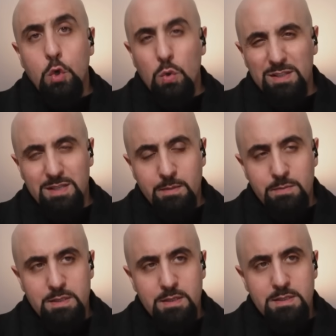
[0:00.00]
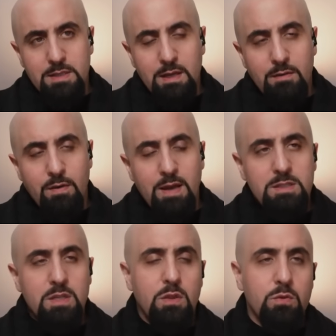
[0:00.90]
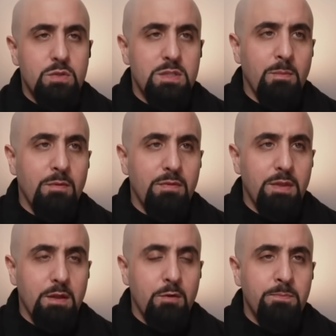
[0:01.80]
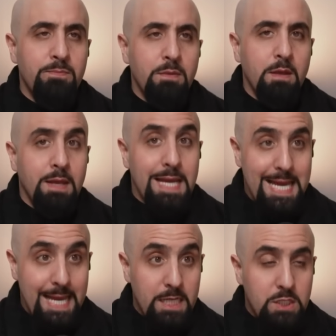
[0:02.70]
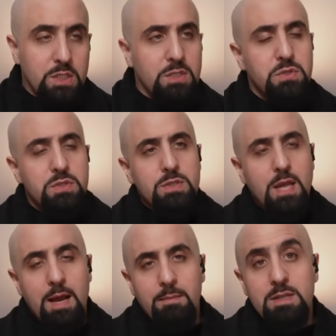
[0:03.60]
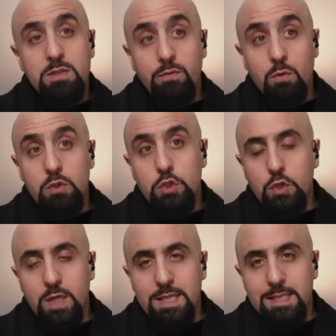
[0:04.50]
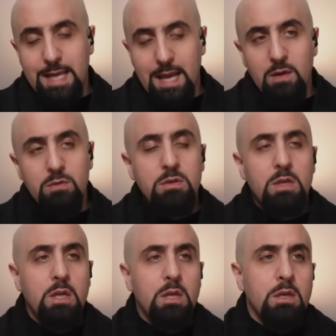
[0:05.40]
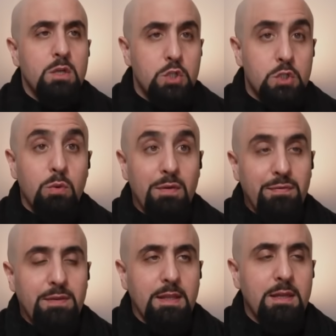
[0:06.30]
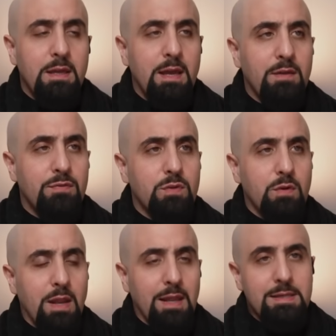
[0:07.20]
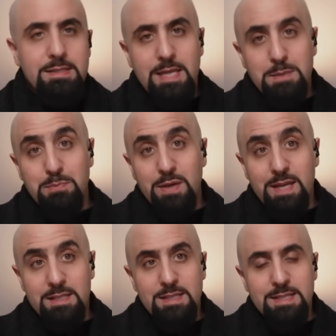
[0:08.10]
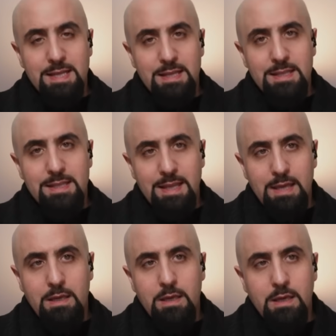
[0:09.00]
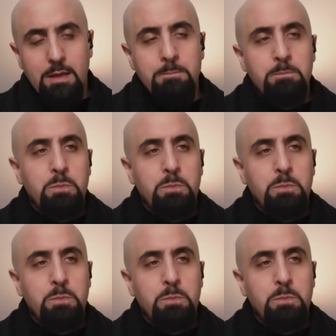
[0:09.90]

coup attempts inside of Gaza through some of their agents. Hamas, of course, took it down swiftly after Al-Qassam brigades decided to take